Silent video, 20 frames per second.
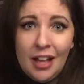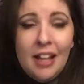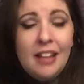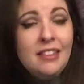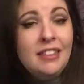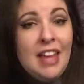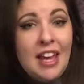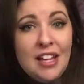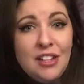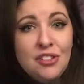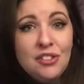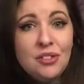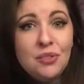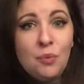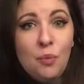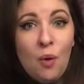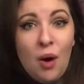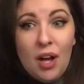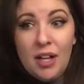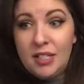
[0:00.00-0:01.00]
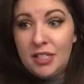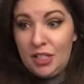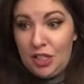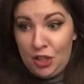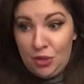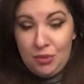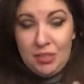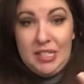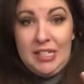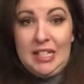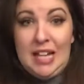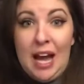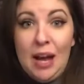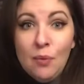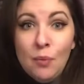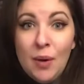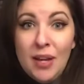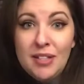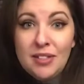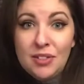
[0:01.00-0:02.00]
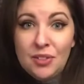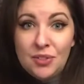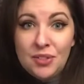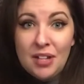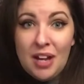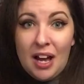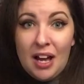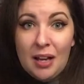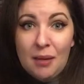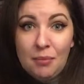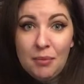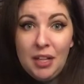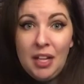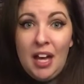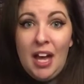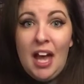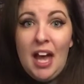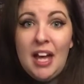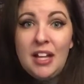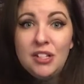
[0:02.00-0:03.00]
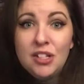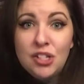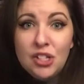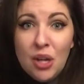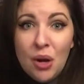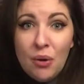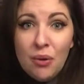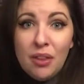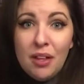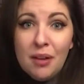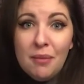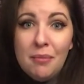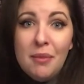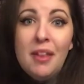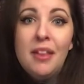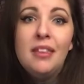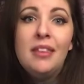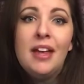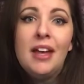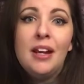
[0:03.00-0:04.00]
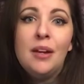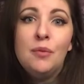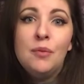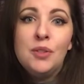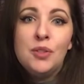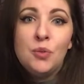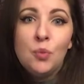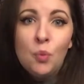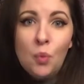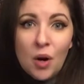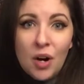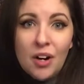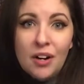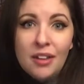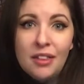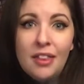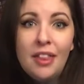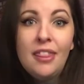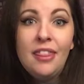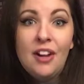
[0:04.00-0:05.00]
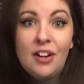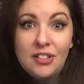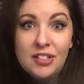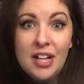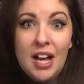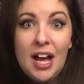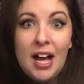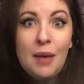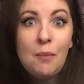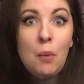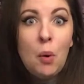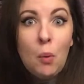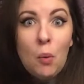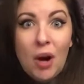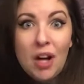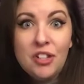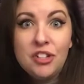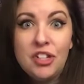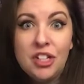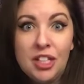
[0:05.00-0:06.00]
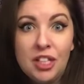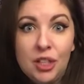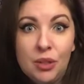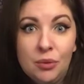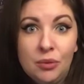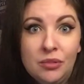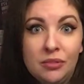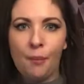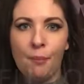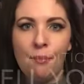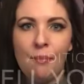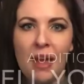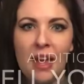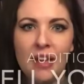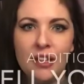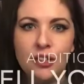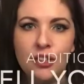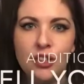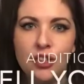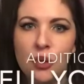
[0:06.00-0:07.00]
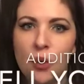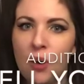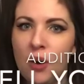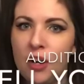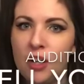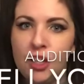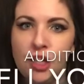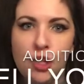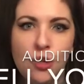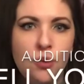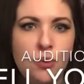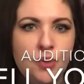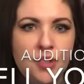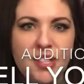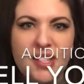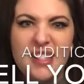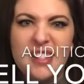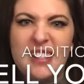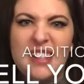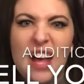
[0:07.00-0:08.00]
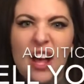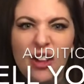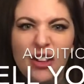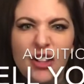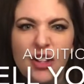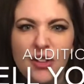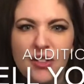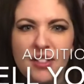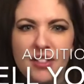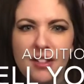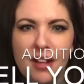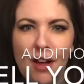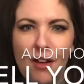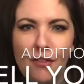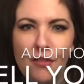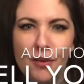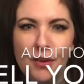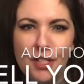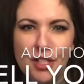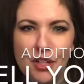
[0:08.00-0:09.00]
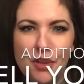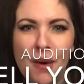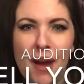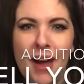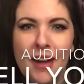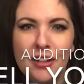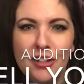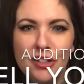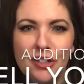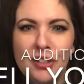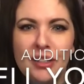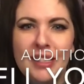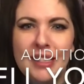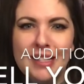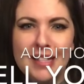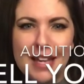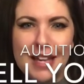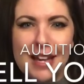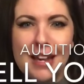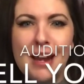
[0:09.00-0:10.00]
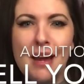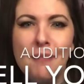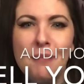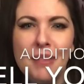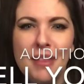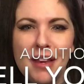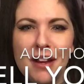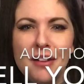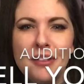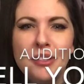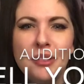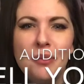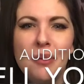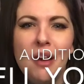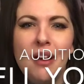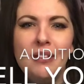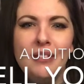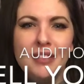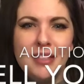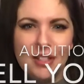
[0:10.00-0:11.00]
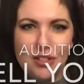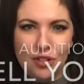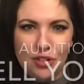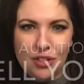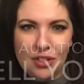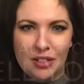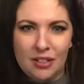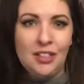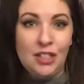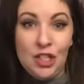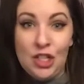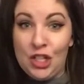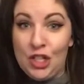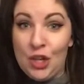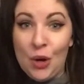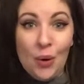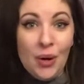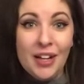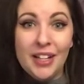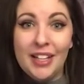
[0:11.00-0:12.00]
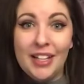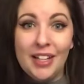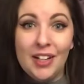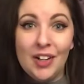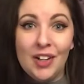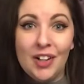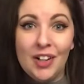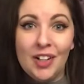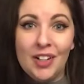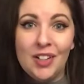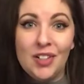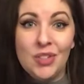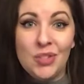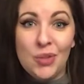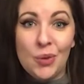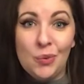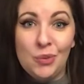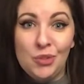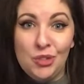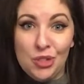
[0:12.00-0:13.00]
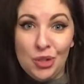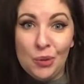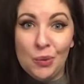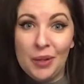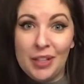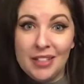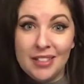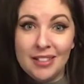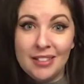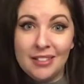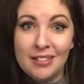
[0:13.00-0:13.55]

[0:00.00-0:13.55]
They just want you to not waste their time and show them that it was worth their time watching you. Make sure you sell yourself when you actually get up there to audition. You're here, so do it.